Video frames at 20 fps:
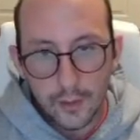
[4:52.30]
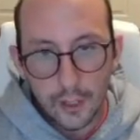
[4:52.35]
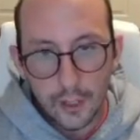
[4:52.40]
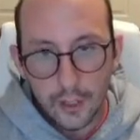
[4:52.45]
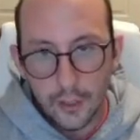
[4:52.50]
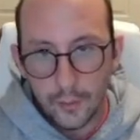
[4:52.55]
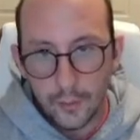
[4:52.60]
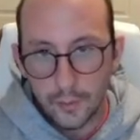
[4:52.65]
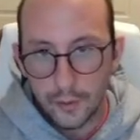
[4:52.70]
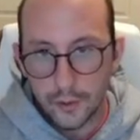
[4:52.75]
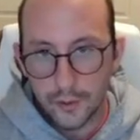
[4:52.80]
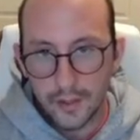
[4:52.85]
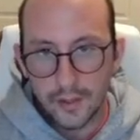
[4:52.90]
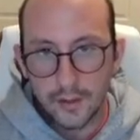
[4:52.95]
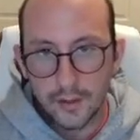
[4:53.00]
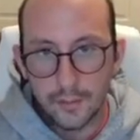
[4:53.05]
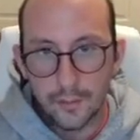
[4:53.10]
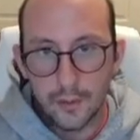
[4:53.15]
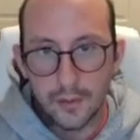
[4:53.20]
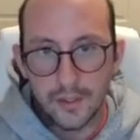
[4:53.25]
You would treat
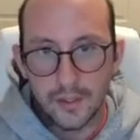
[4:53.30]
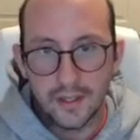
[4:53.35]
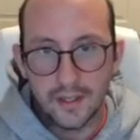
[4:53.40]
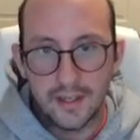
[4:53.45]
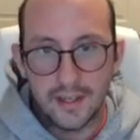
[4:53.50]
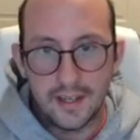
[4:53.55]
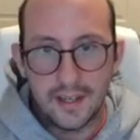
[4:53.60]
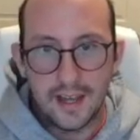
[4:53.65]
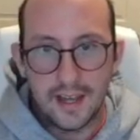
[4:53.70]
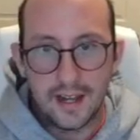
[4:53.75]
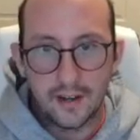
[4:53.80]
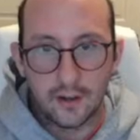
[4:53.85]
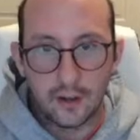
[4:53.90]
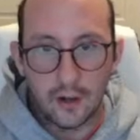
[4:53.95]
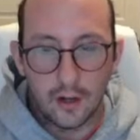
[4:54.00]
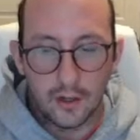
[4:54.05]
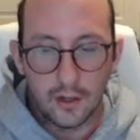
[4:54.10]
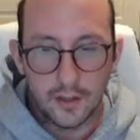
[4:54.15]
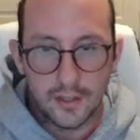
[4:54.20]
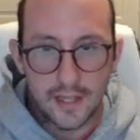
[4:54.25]
them using the get
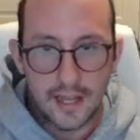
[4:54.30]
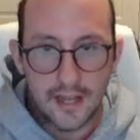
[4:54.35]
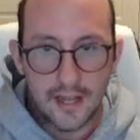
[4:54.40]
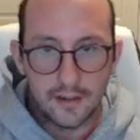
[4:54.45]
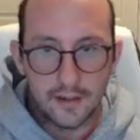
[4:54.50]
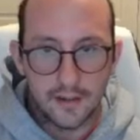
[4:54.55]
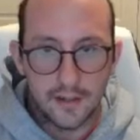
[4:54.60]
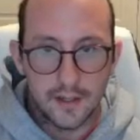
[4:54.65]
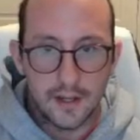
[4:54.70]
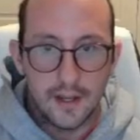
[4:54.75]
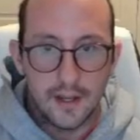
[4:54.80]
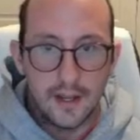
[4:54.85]
content,